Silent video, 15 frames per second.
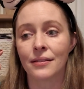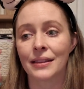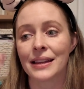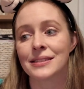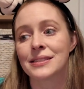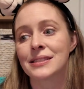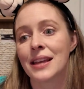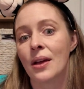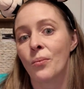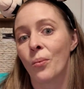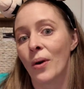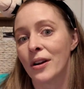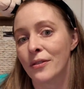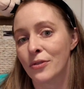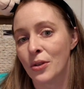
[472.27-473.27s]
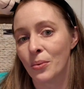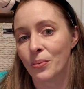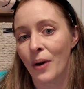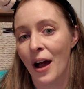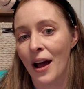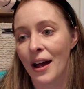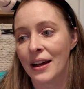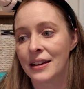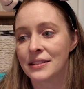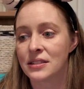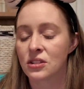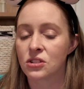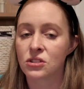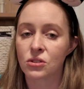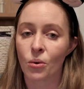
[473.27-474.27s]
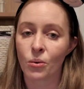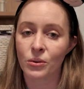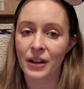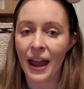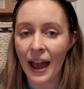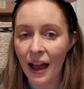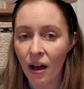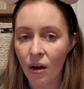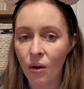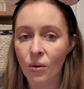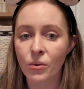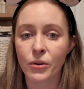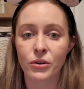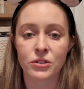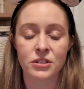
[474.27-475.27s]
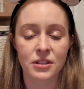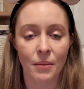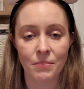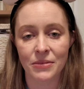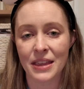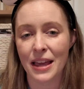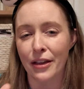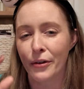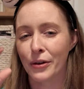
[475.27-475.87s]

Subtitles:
let's say one of the rides is sold out or something,